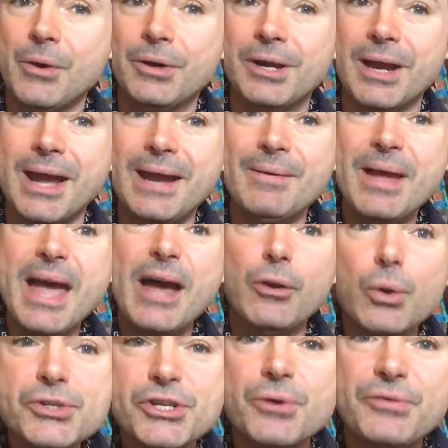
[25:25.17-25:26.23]
Okay, and
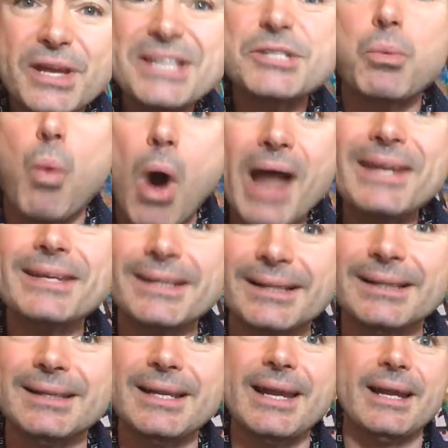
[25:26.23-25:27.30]
also this one
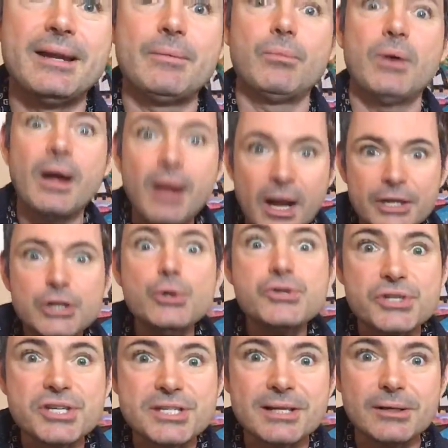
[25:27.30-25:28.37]
little lick, I
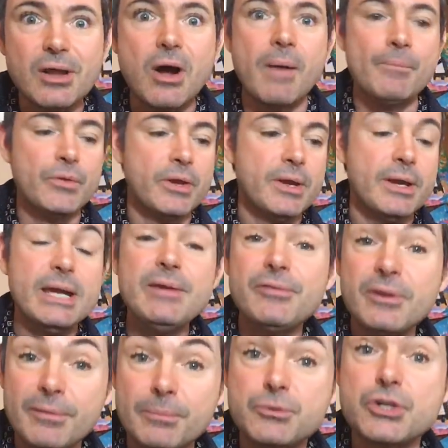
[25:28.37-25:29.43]
use this a lot,
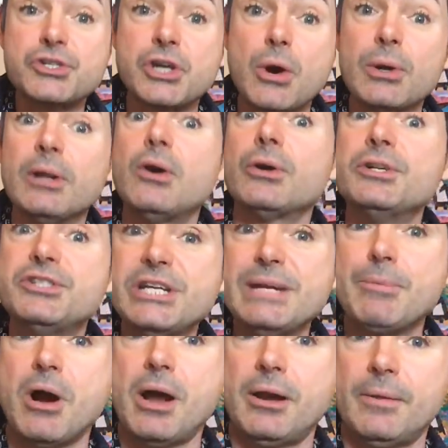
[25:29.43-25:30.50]
even if I'm just going along in D
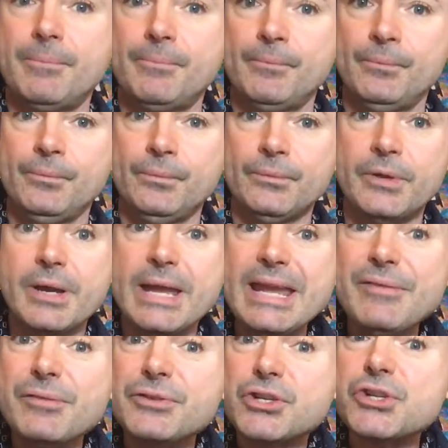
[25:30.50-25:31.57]
minor.
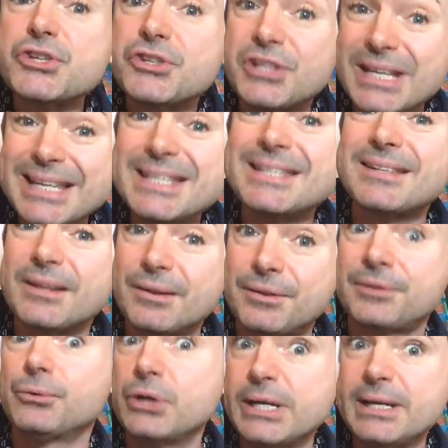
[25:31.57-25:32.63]
Even just these
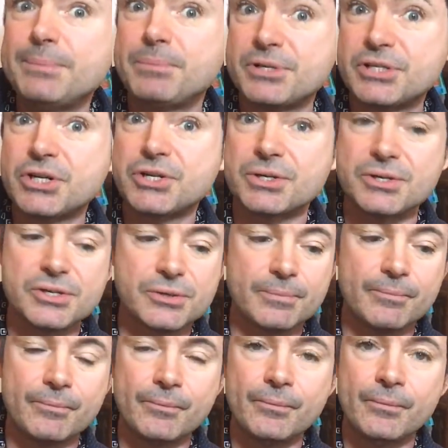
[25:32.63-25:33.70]
three positions.
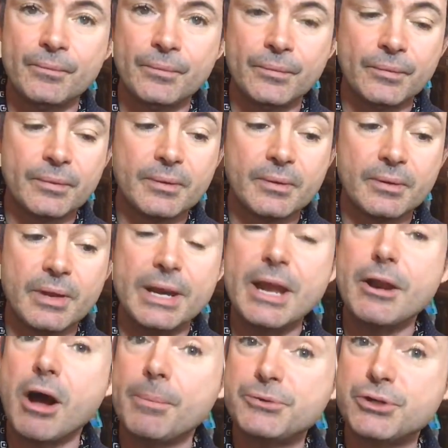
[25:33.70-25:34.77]
And
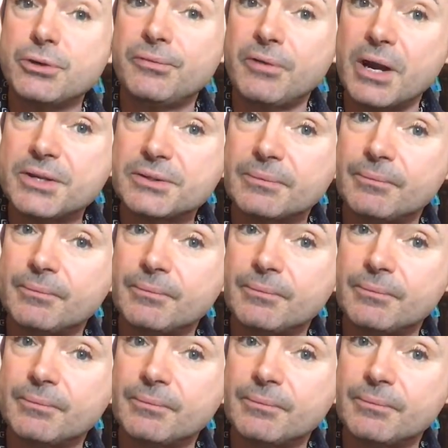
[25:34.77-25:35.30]
then up two frets.